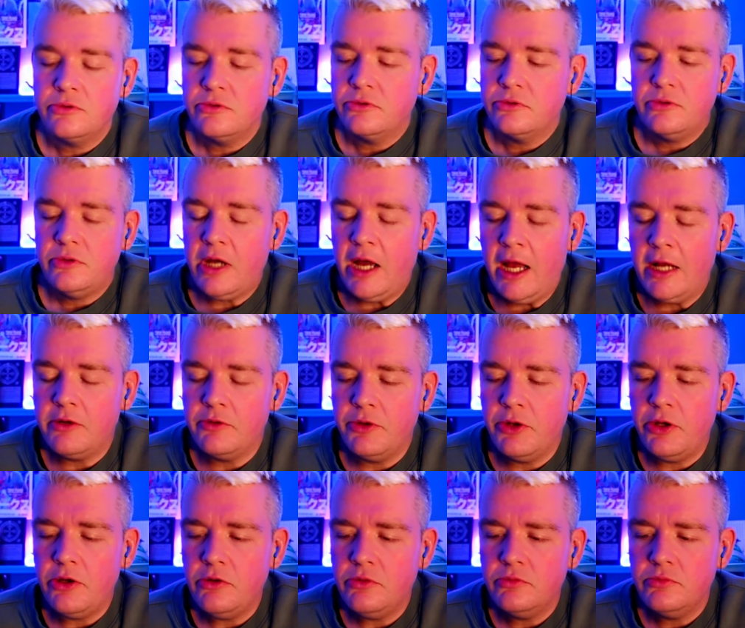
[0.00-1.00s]
I don't
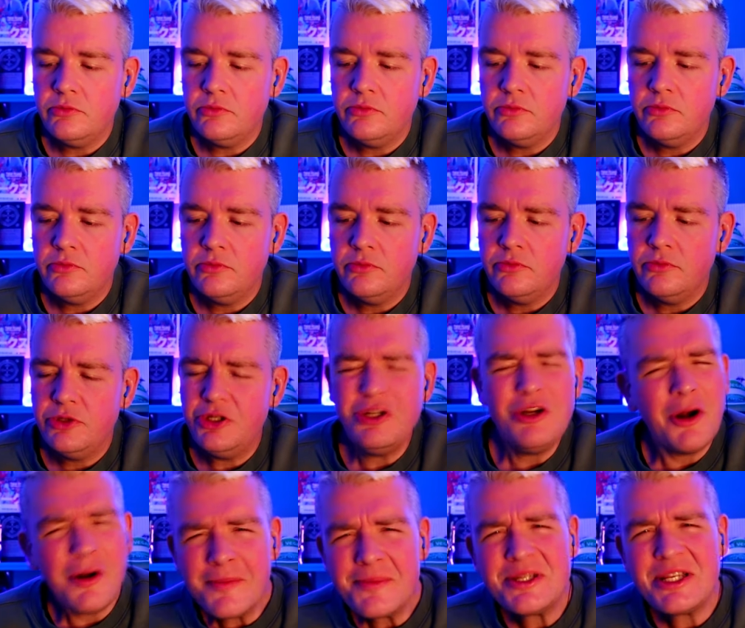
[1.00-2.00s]
know. Do you know
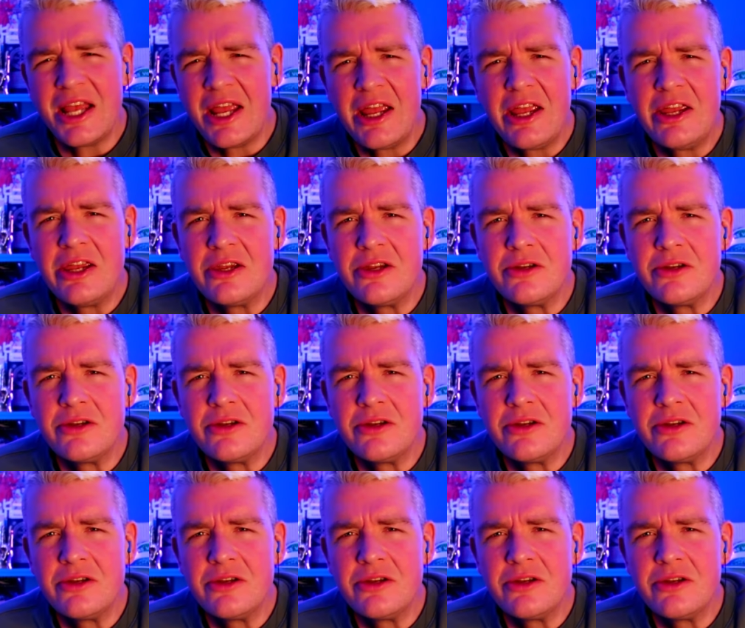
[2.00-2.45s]
what I'm saying?